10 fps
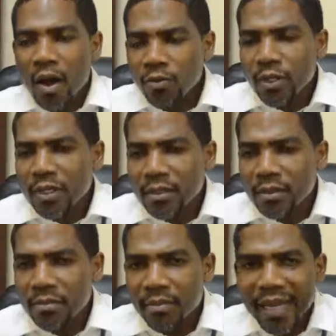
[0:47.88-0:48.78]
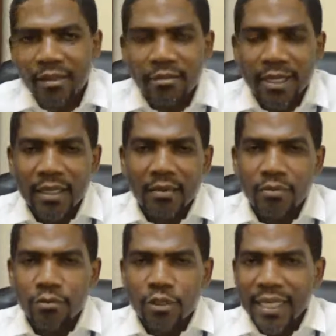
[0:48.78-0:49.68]
How does migraine
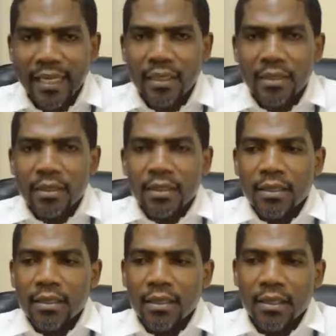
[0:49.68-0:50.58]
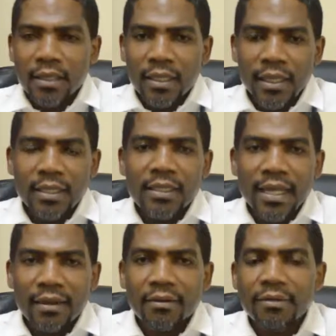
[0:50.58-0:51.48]
present
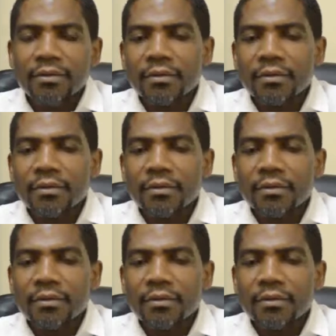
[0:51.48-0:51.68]
itself?